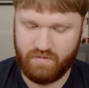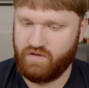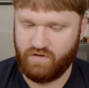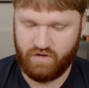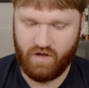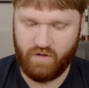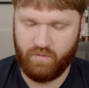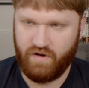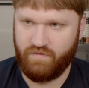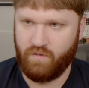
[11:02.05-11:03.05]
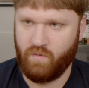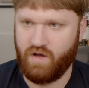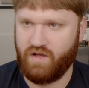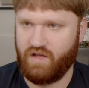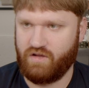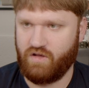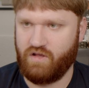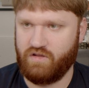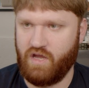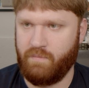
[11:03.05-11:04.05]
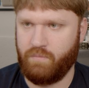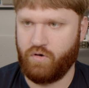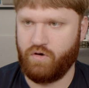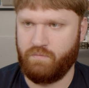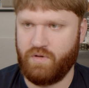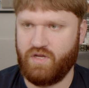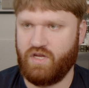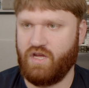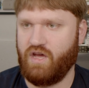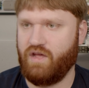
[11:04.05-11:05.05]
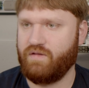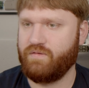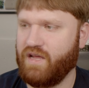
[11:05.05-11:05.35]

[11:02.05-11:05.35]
You can call it whatever you want. I call it NetBird Media.